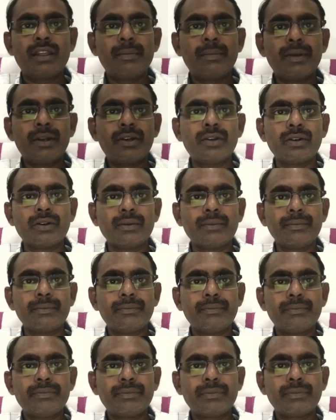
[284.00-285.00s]
Number 2,
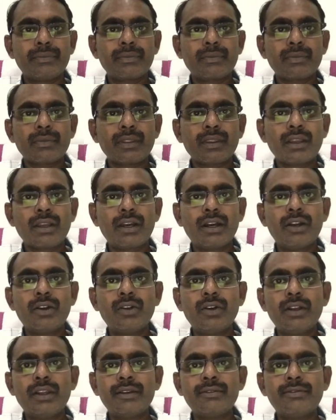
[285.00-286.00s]

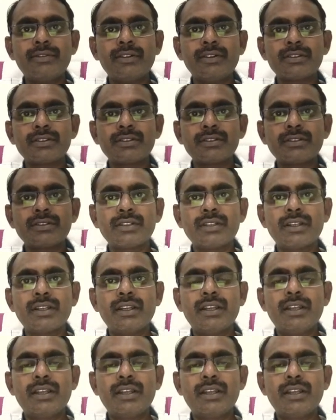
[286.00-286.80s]
controlling force.